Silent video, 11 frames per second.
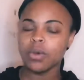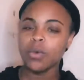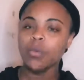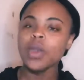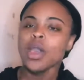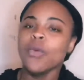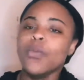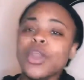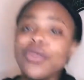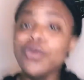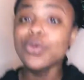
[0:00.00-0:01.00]
What
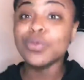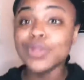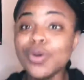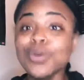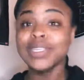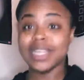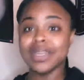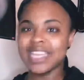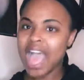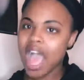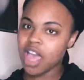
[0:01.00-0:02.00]
are you losing
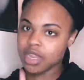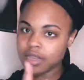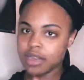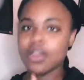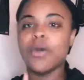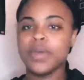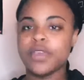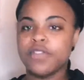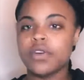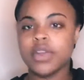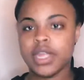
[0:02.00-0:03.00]
not going
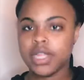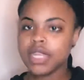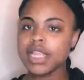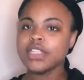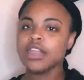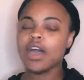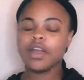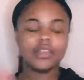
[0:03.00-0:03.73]
for it? Let's talk.